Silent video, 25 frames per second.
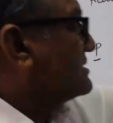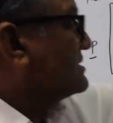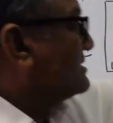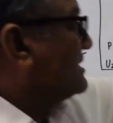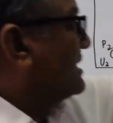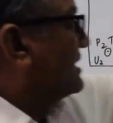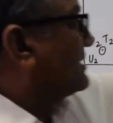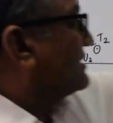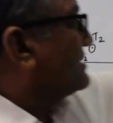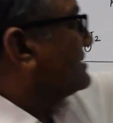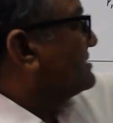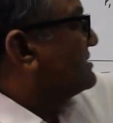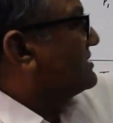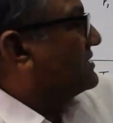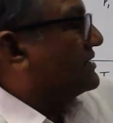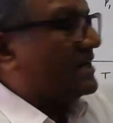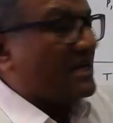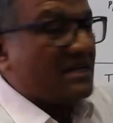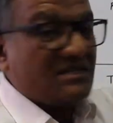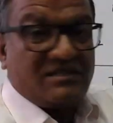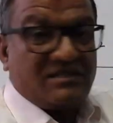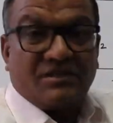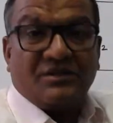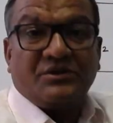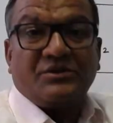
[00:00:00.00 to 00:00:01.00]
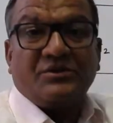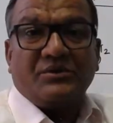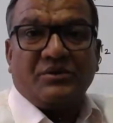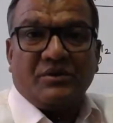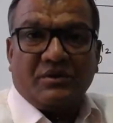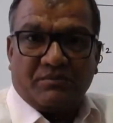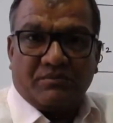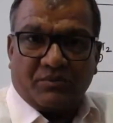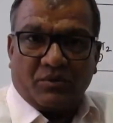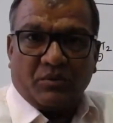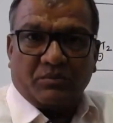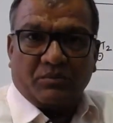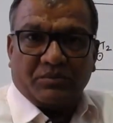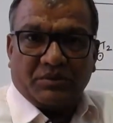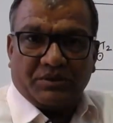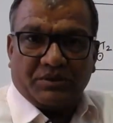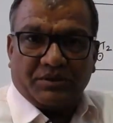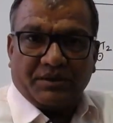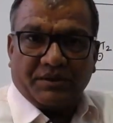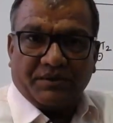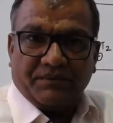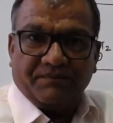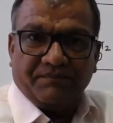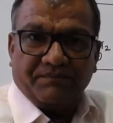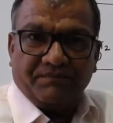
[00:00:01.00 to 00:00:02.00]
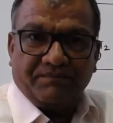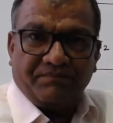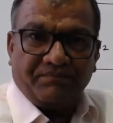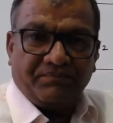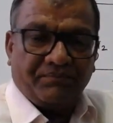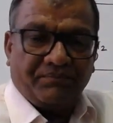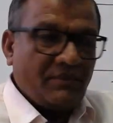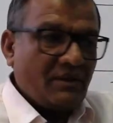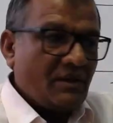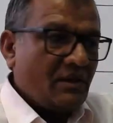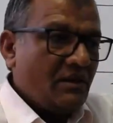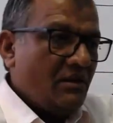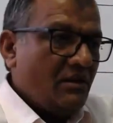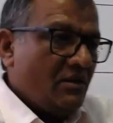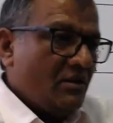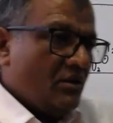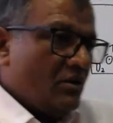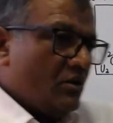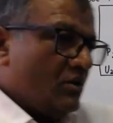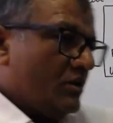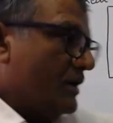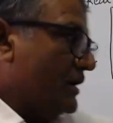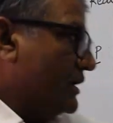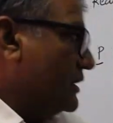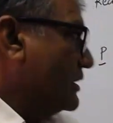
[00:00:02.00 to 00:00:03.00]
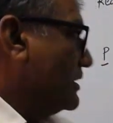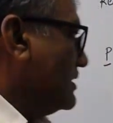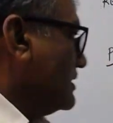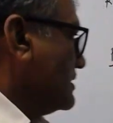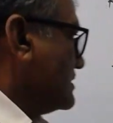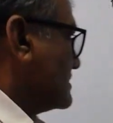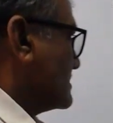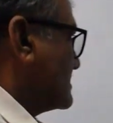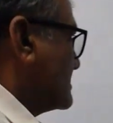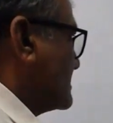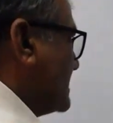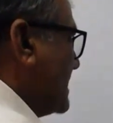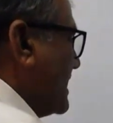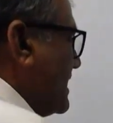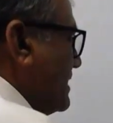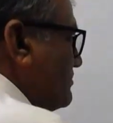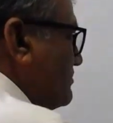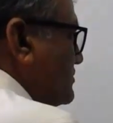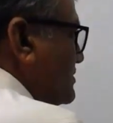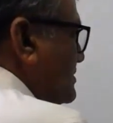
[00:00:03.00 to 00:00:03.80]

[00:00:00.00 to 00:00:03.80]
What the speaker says: that is the residual property. Okay, same